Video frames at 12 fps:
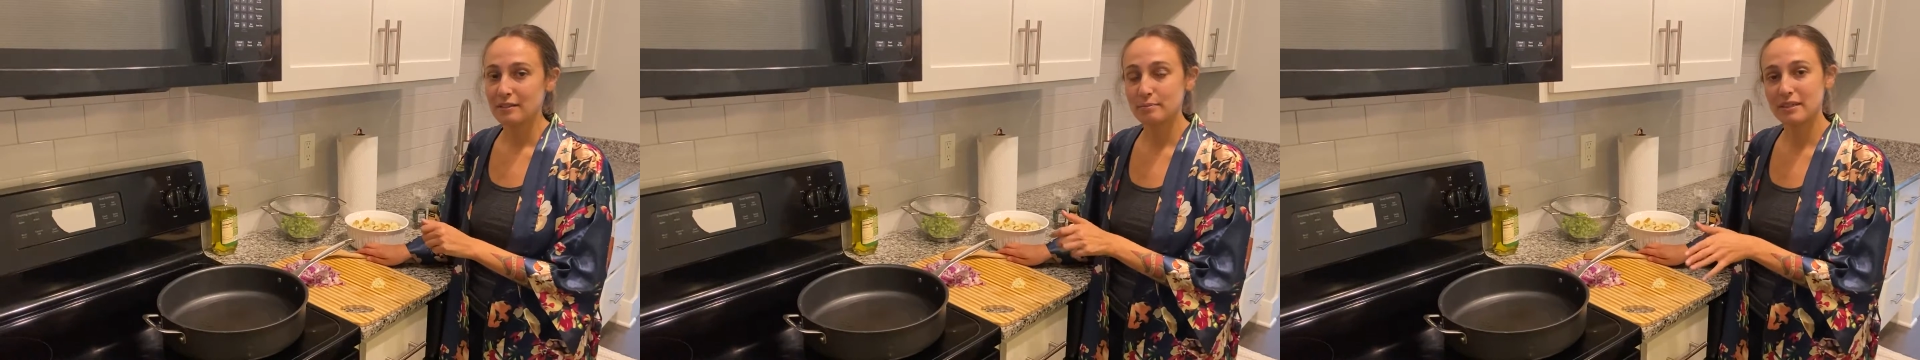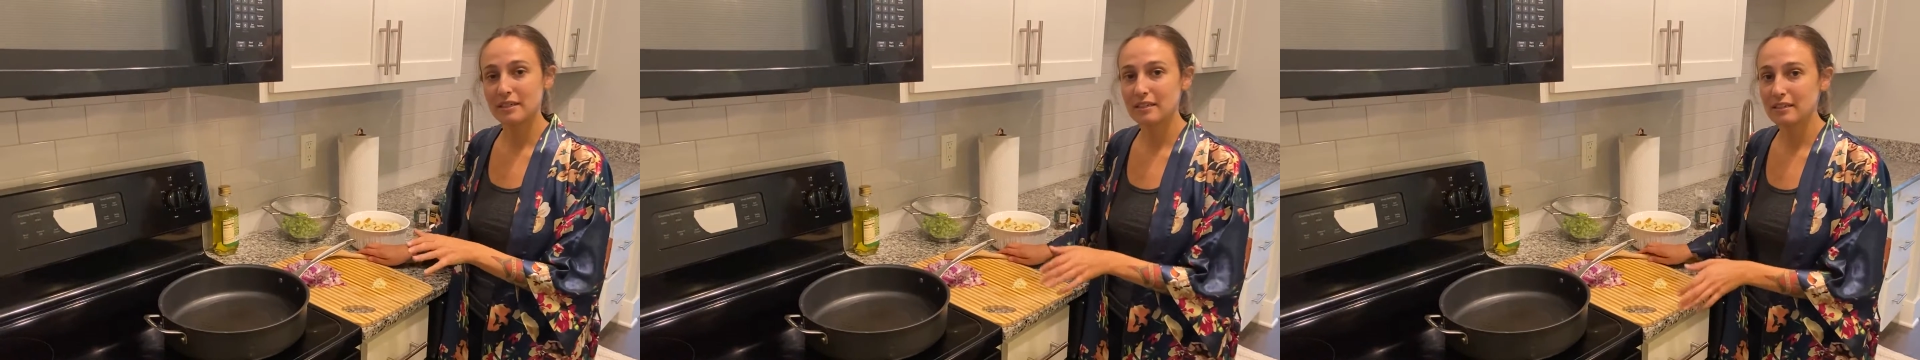It's
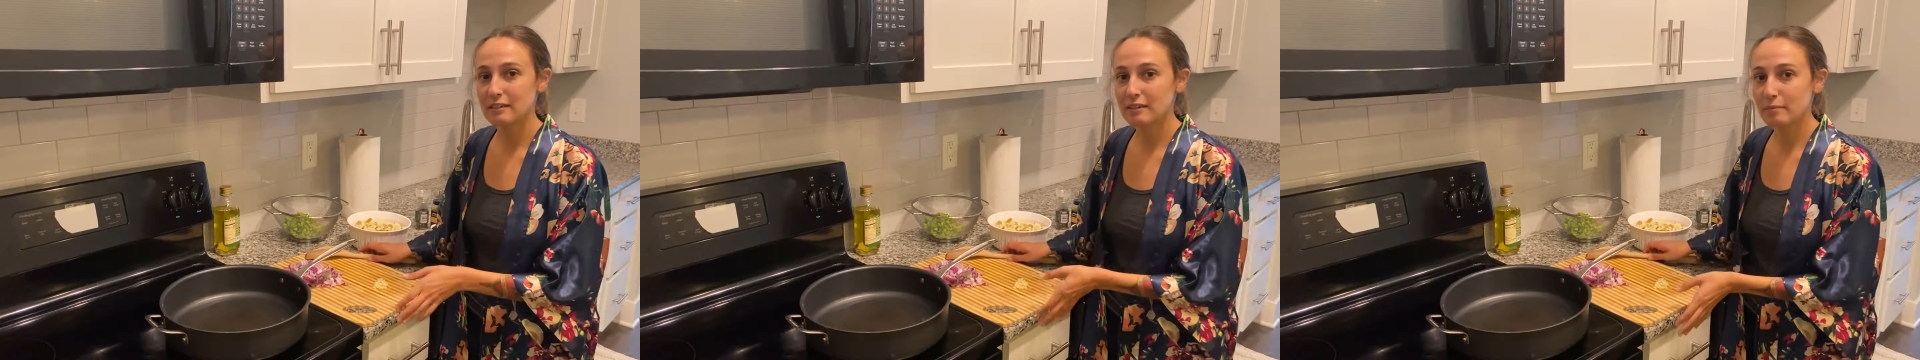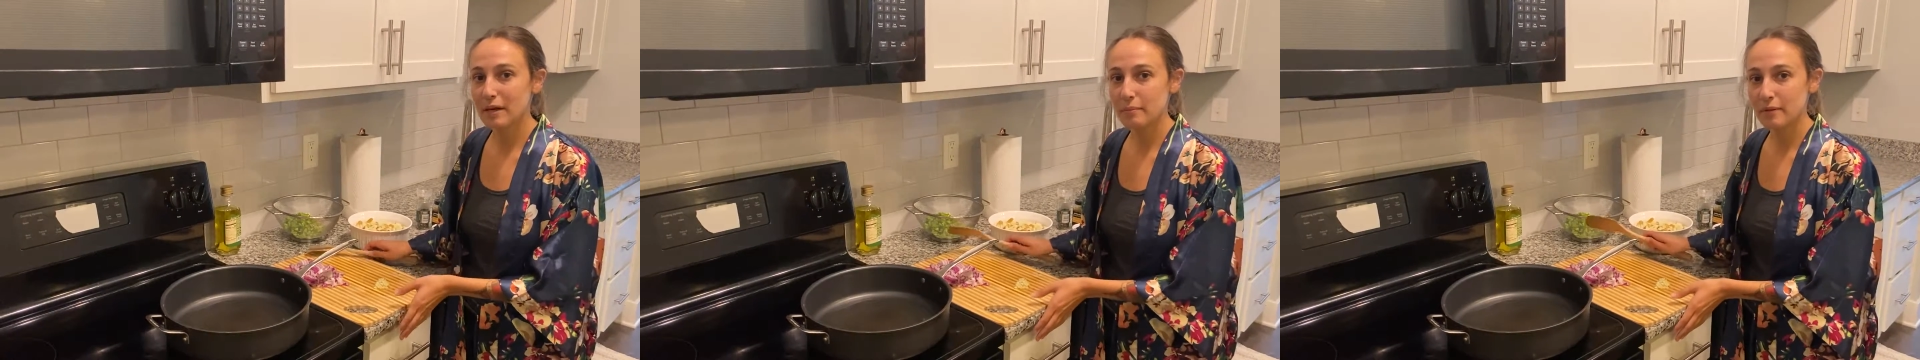been heating in
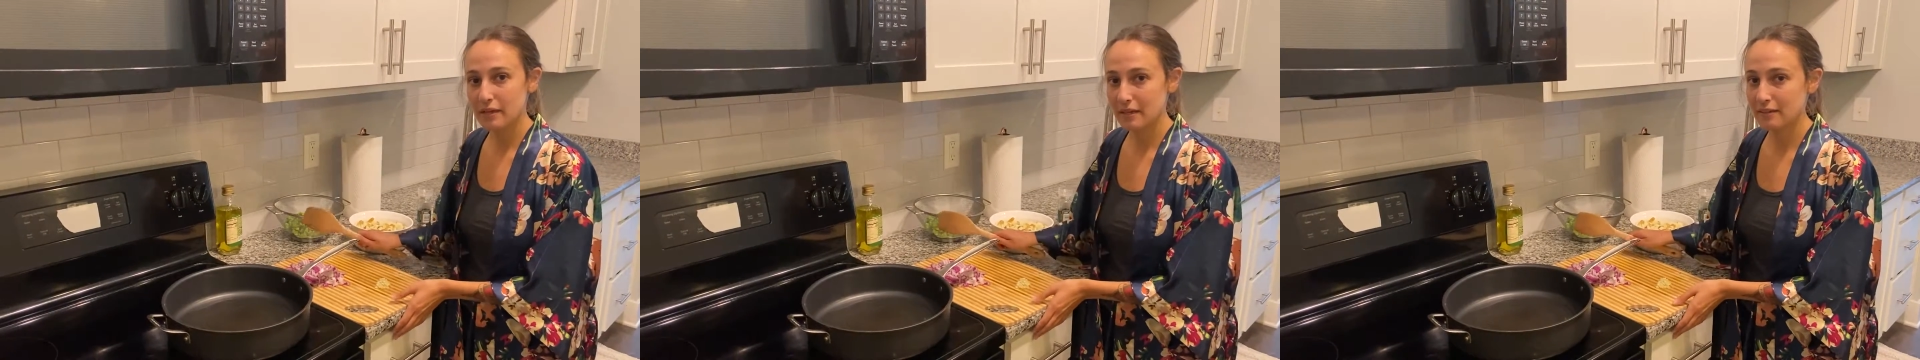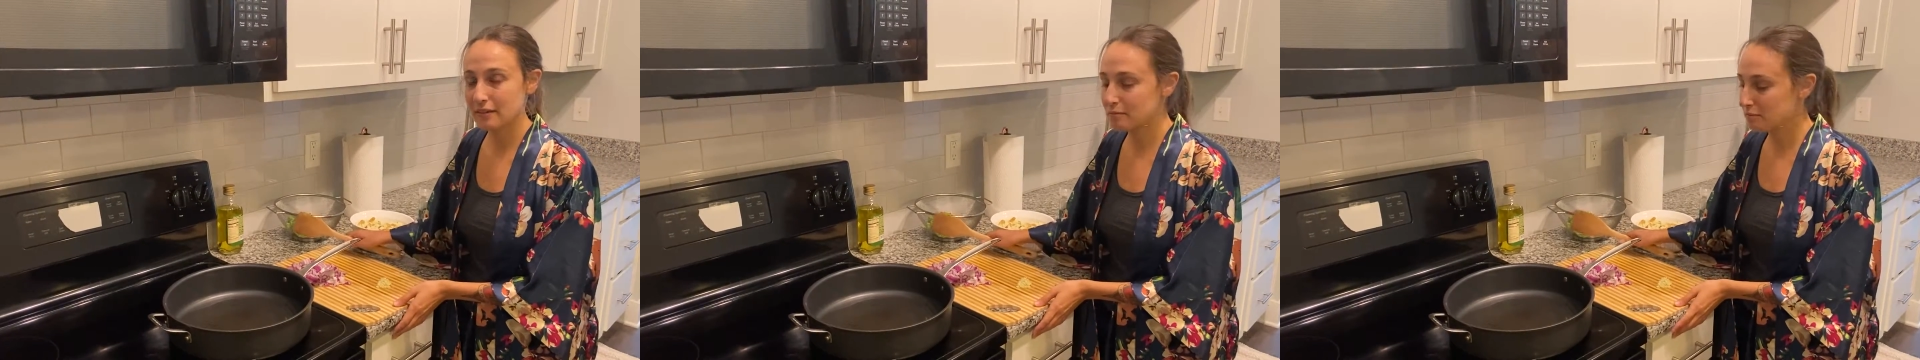my
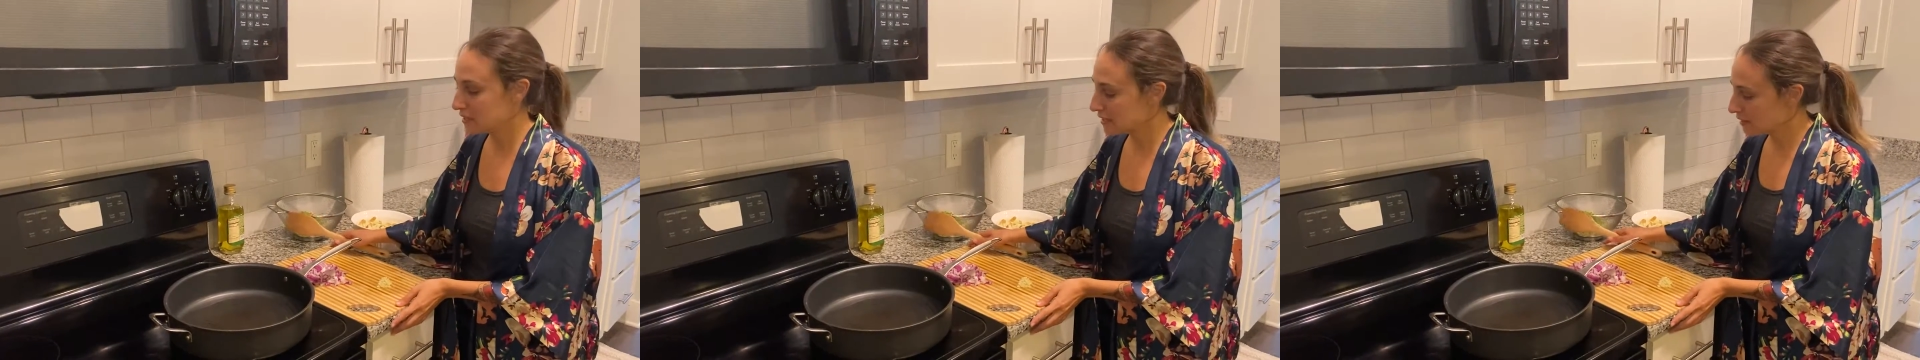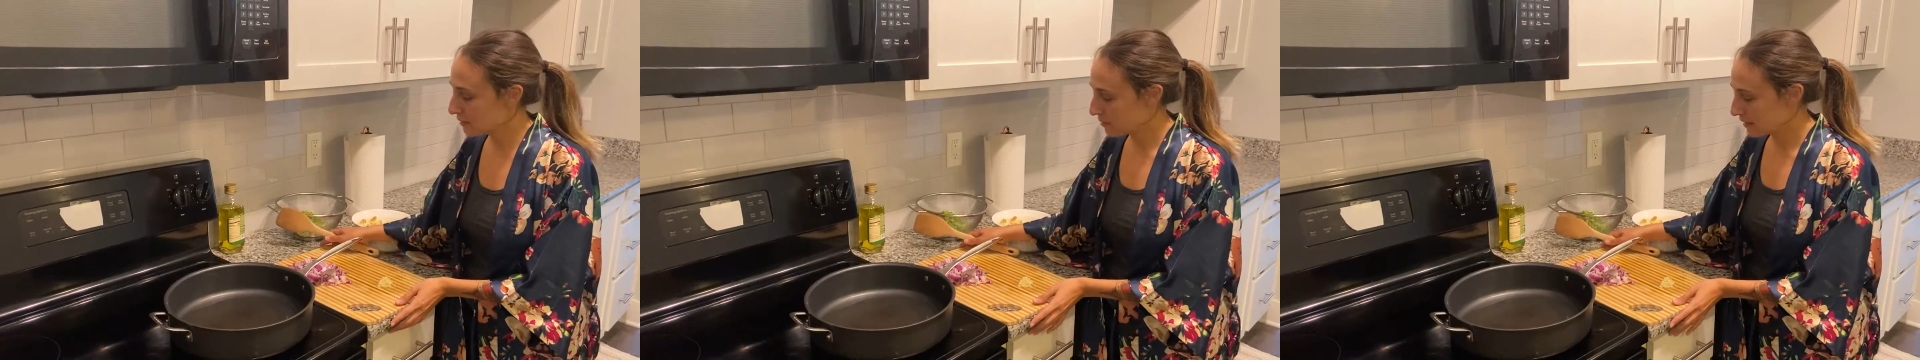pan on
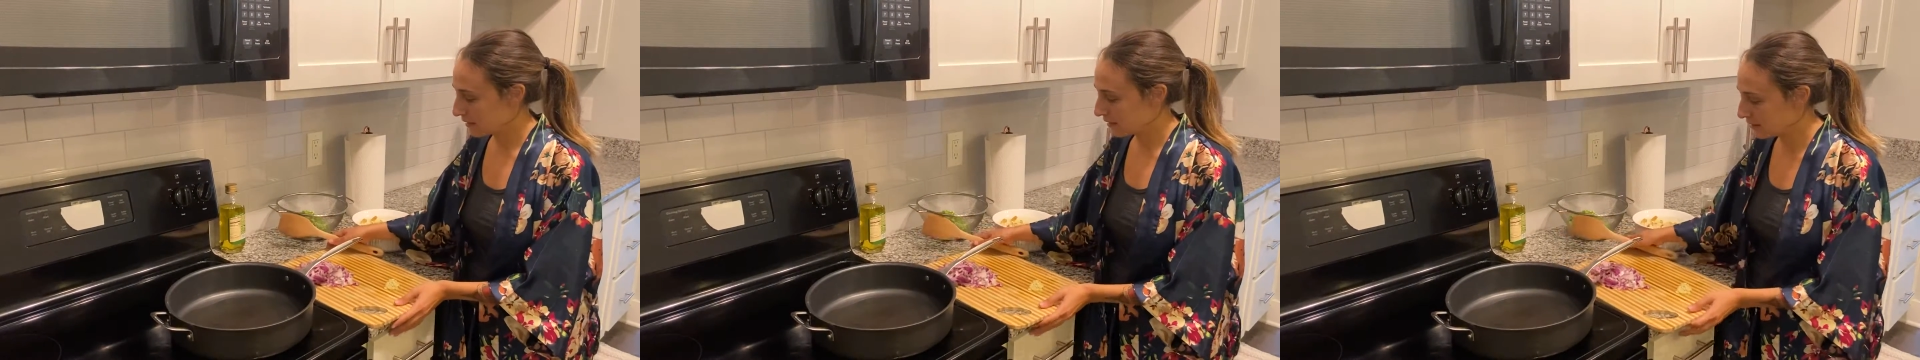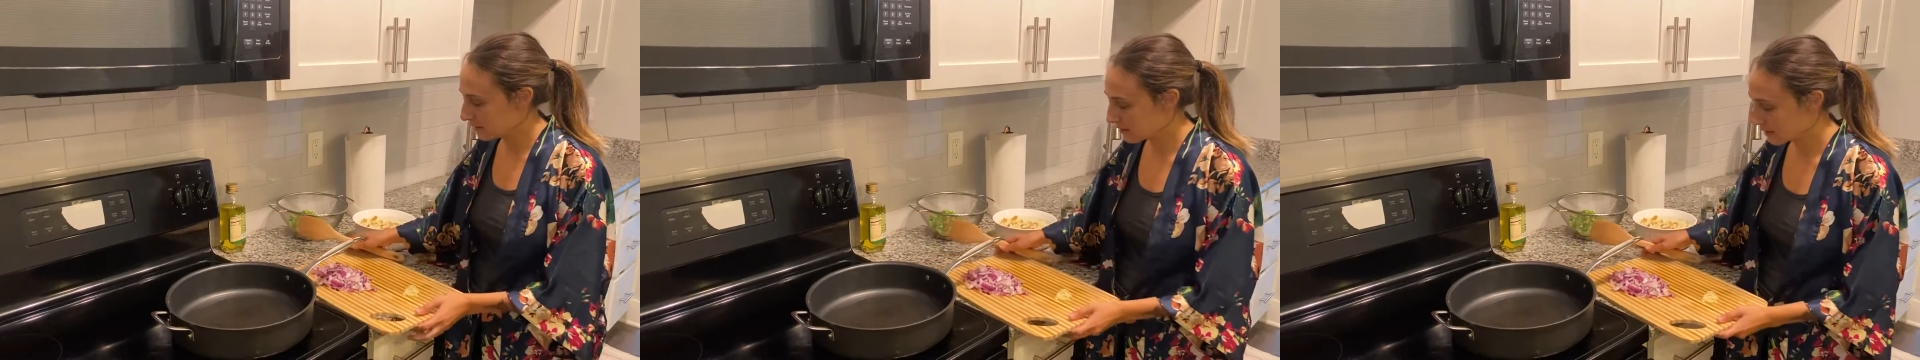medium
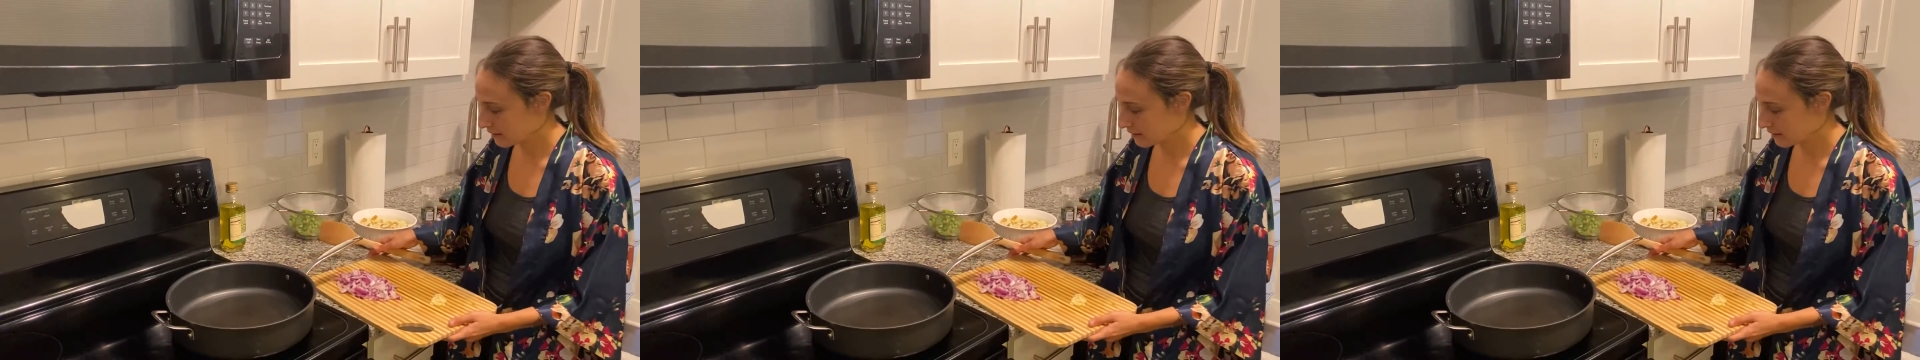heat.